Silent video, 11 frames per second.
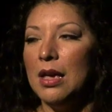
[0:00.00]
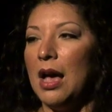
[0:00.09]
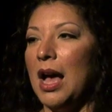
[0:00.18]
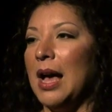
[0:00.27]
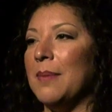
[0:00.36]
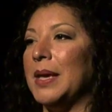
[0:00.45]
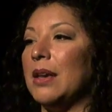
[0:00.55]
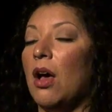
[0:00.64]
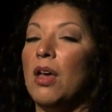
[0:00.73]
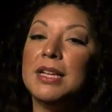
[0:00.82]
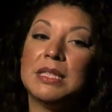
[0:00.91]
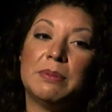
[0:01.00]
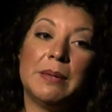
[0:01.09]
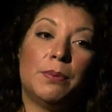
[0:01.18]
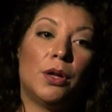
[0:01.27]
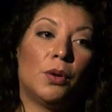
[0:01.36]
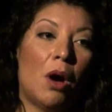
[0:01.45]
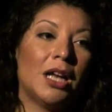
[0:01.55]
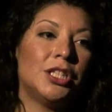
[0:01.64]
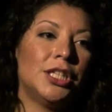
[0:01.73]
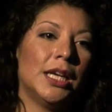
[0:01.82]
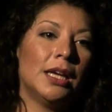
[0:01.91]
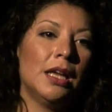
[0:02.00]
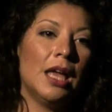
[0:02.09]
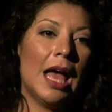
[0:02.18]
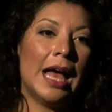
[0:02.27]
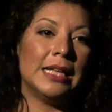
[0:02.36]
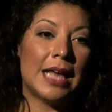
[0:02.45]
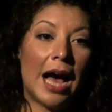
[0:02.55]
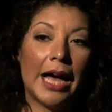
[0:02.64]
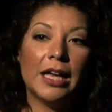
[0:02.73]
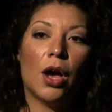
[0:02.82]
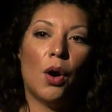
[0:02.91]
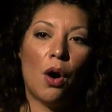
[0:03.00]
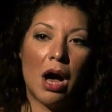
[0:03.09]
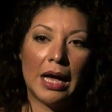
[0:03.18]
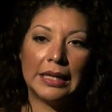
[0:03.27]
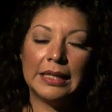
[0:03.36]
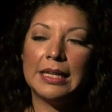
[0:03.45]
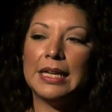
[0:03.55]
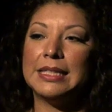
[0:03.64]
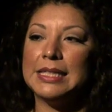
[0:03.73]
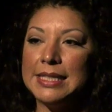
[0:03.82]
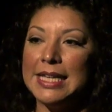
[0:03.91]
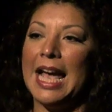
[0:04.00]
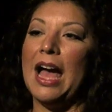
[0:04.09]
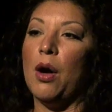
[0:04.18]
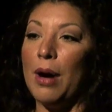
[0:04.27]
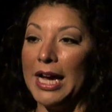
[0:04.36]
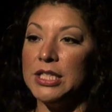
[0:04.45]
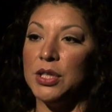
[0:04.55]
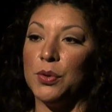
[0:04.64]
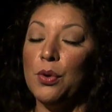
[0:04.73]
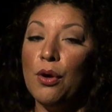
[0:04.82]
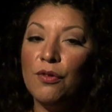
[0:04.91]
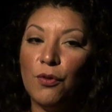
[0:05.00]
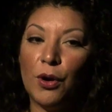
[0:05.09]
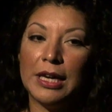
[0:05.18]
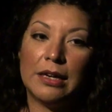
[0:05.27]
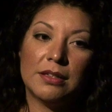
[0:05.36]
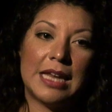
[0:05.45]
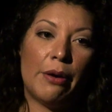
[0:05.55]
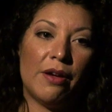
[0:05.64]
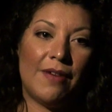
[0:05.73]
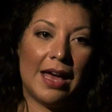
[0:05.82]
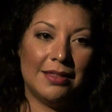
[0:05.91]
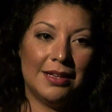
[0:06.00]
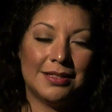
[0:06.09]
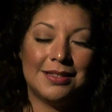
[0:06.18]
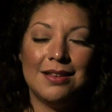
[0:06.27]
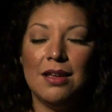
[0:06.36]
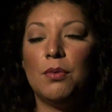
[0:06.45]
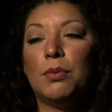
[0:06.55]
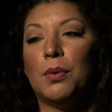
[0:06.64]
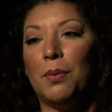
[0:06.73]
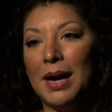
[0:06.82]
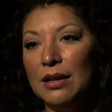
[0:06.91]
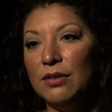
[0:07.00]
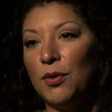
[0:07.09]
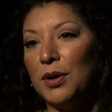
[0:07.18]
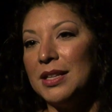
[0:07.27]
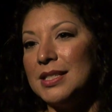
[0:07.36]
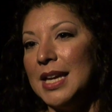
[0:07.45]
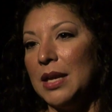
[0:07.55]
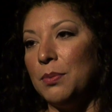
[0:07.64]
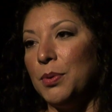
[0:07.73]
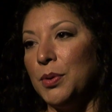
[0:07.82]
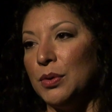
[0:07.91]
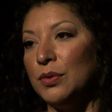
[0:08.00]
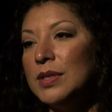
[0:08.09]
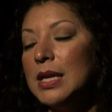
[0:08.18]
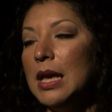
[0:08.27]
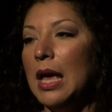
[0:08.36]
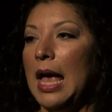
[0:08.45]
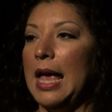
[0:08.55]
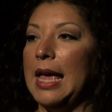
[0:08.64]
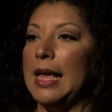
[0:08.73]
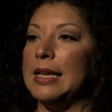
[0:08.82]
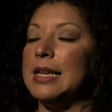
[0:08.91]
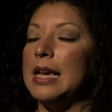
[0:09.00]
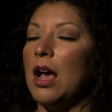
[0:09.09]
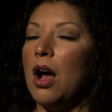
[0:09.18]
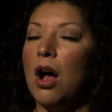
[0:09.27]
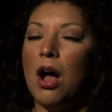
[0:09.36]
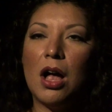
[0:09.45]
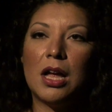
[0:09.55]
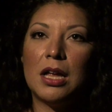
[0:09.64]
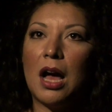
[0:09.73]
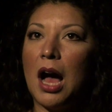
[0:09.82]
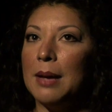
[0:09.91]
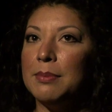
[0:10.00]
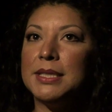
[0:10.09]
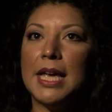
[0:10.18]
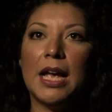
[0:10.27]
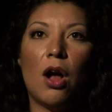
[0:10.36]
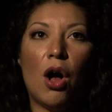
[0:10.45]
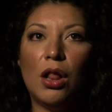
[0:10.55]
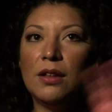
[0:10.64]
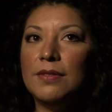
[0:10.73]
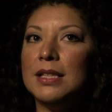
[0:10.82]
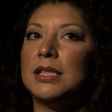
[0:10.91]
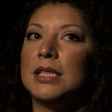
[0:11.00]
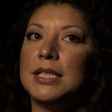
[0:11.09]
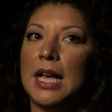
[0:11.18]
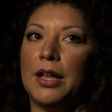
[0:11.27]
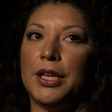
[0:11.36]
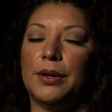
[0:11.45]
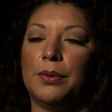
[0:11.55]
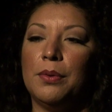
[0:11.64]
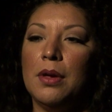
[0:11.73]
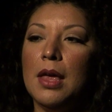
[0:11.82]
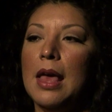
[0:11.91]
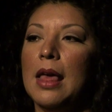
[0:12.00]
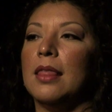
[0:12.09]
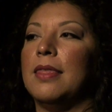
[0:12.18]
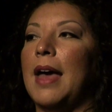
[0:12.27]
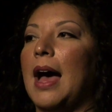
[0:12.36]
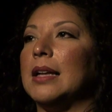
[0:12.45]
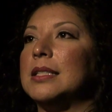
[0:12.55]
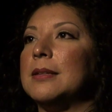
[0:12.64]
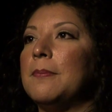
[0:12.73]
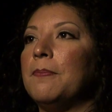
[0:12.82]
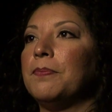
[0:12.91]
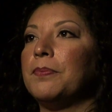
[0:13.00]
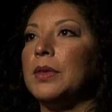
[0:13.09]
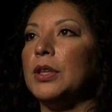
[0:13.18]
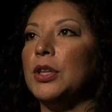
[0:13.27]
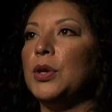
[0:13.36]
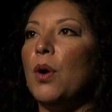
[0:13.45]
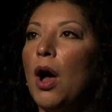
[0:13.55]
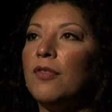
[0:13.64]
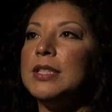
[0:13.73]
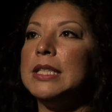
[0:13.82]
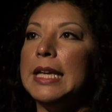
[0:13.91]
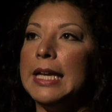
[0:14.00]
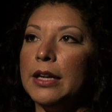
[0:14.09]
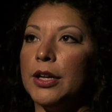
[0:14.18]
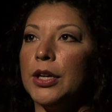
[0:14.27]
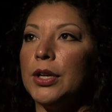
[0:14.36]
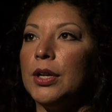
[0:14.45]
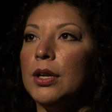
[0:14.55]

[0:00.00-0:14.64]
and all these people are watching as I go on to see how I do. 4 years now I've had this. We're waiting for it to get approved, and I'm saying all of this to tell you that you often hear,